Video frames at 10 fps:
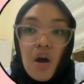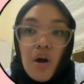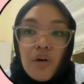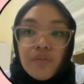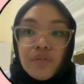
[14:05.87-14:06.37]

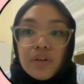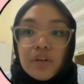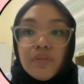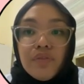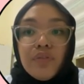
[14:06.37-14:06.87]
of
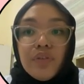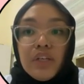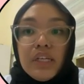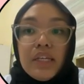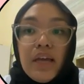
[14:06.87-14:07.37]
a
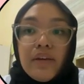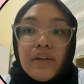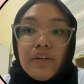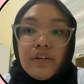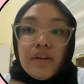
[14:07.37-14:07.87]
fully
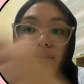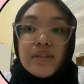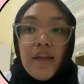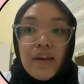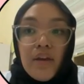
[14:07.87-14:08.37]

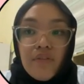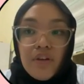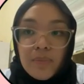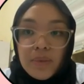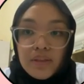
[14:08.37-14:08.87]
understand
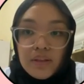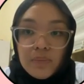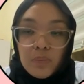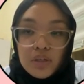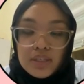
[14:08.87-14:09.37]
environmental
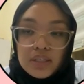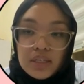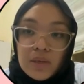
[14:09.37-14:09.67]
policy,